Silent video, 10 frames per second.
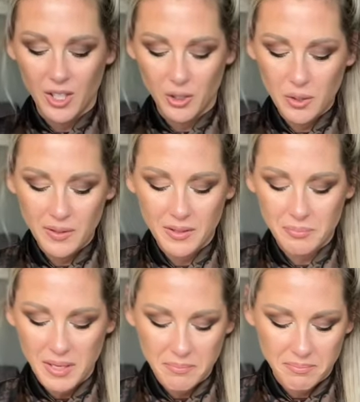You know that
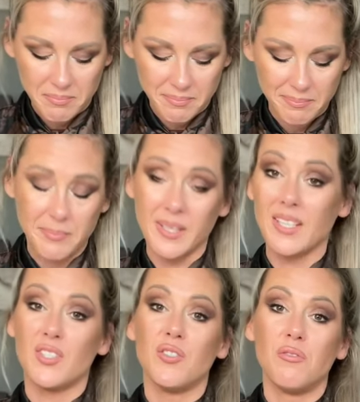my
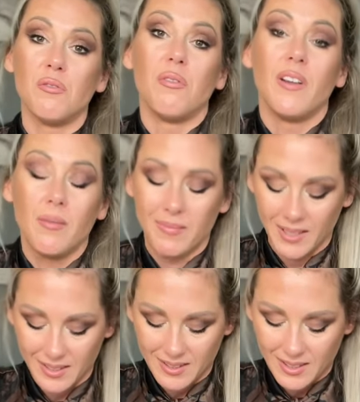biggest dream,
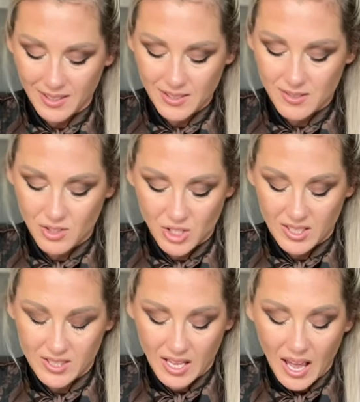it is
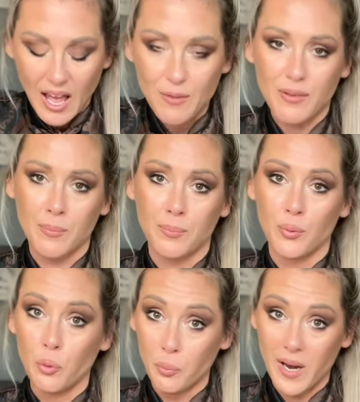just have a
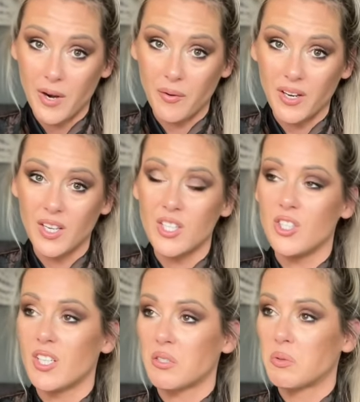Burberry,
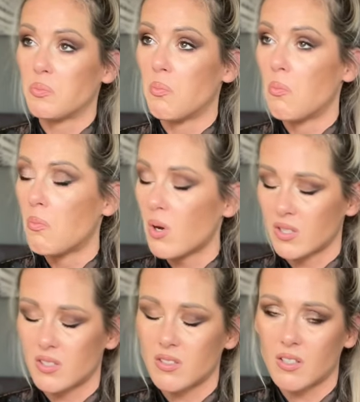just
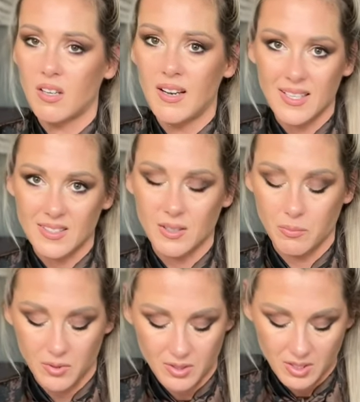most classy,
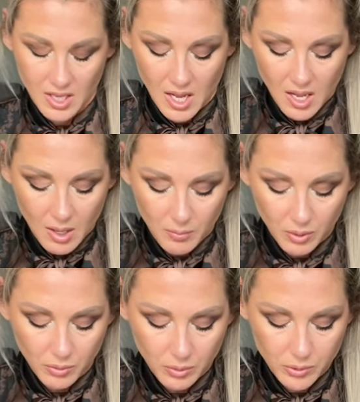most
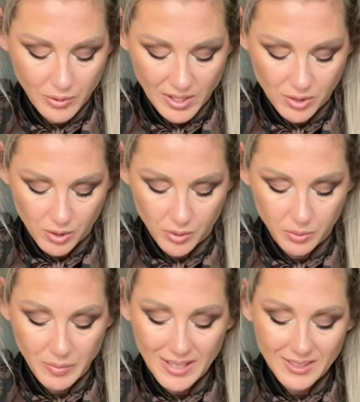beautiful trench
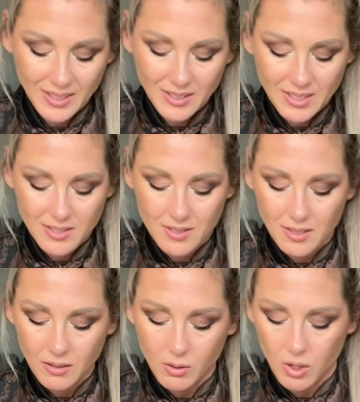coat, but it is
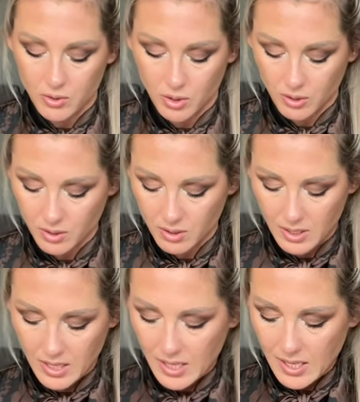still cotton
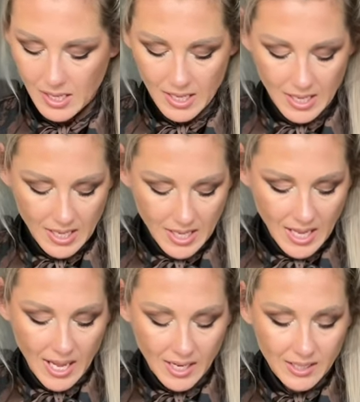
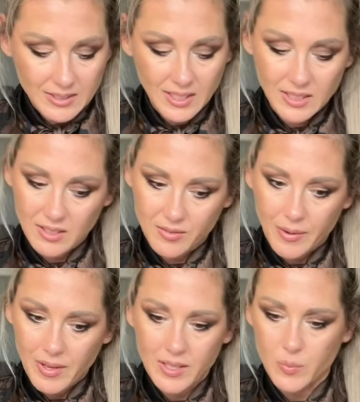and it is
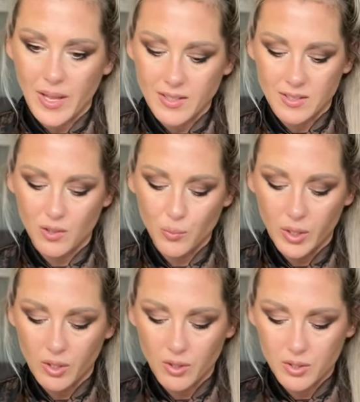very expensive
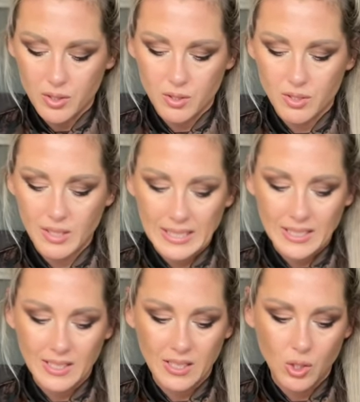because
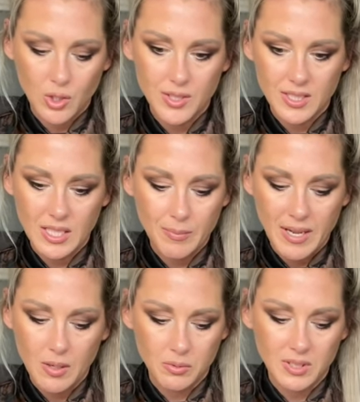costs
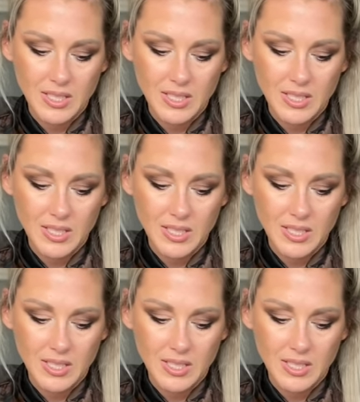about,